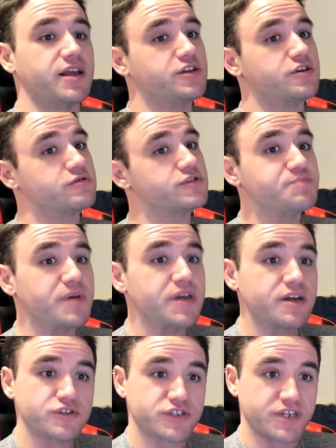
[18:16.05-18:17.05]
and you know,
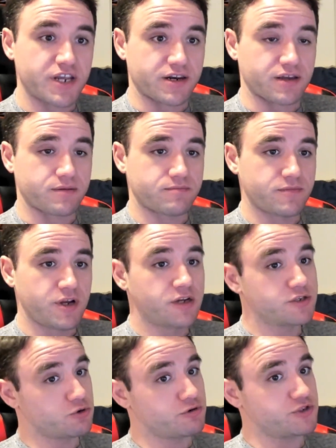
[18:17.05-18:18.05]
just being understanding
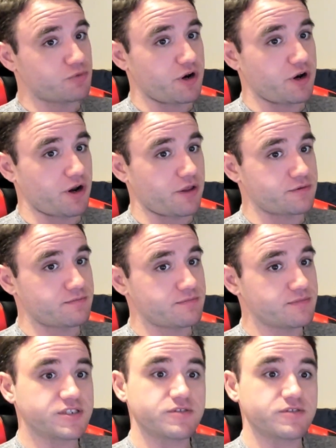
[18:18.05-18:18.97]
towards one another,